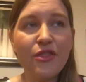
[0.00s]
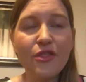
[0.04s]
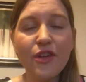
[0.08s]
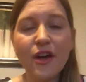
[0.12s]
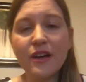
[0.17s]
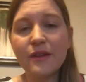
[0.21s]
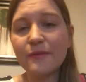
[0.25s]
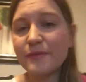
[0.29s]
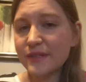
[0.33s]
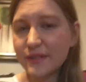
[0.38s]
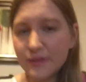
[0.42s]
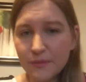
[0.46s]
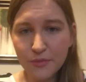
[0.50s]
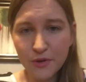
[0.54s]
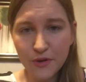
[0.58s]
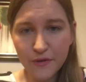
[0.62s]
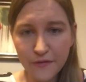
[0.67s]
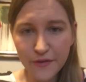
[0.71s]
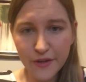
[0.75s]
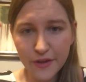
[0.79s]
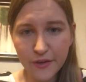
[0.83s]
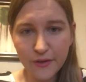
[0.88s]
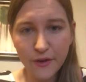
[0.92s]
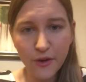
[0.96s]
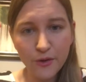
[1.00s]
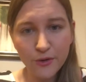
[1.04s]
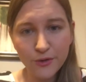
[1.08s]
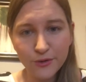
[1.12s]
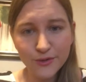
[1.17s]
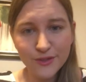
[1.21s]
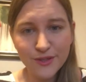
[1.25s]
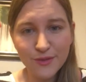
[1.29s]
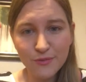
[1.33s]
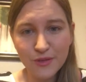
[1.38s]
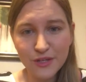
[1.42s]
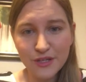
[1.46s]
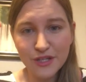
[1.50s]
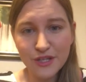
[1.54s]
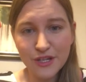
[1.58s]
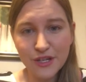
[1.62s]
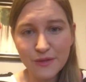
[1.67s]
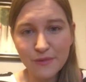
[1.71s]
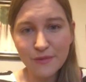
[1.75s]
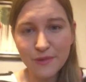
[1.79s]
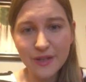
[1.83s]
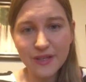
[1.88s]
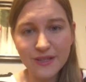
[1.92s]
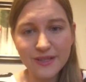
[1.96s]
thought it was the perfect hold when
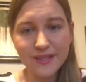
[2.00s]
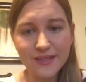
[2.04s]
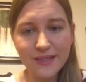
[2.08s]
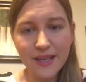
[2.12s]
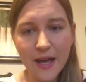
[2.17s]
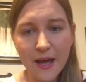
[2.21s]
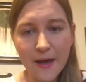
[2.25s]
she was